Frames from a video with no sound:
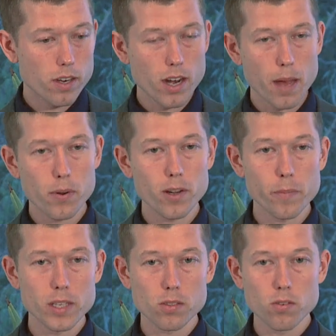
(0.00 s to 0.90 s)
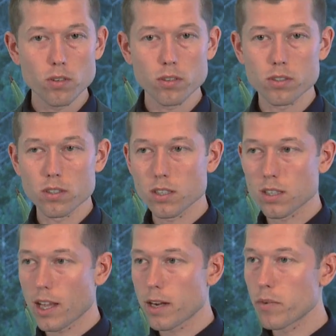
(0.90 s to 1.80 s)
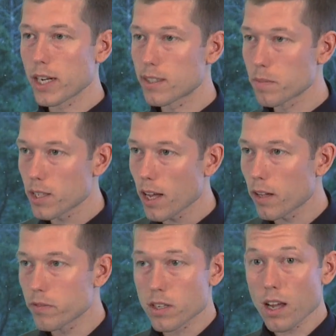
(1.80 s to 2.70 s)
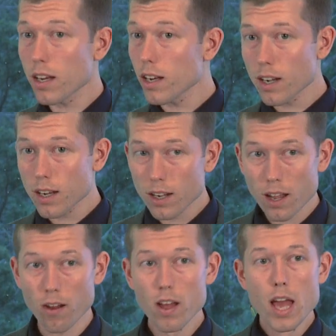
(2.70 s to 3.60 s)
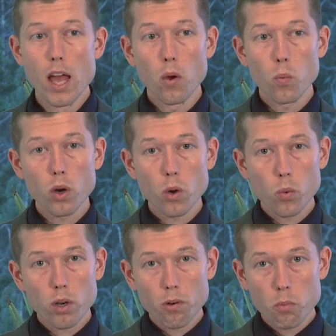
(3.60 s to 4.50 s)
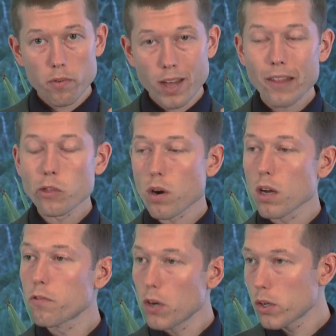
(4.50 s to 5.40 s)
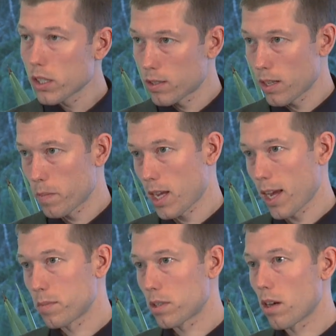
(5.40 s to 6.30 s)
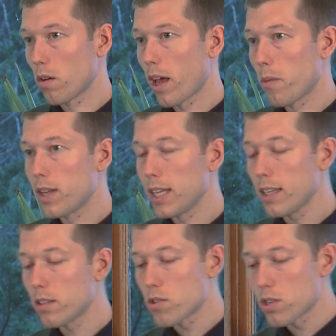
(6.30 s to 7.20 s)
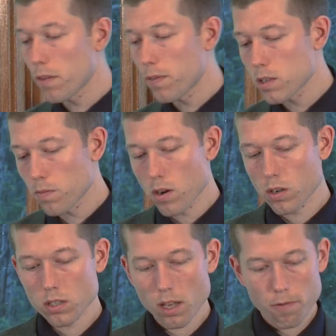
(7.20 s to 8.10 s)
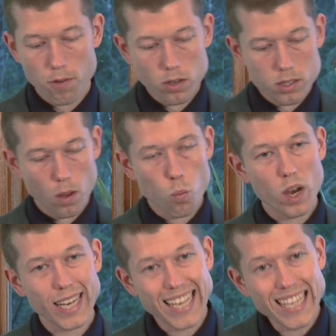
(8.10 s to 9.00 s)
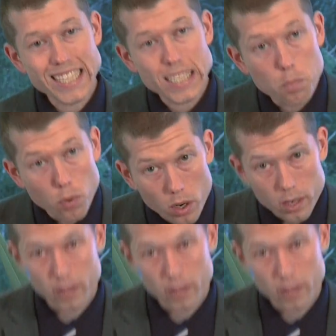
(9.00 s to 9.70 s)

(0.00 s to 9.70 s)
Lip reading: not putting them in school, so just let them raise themselves. No. We've got the wrong focus sometimes, though, and we need to shift this focus and focus on what is important at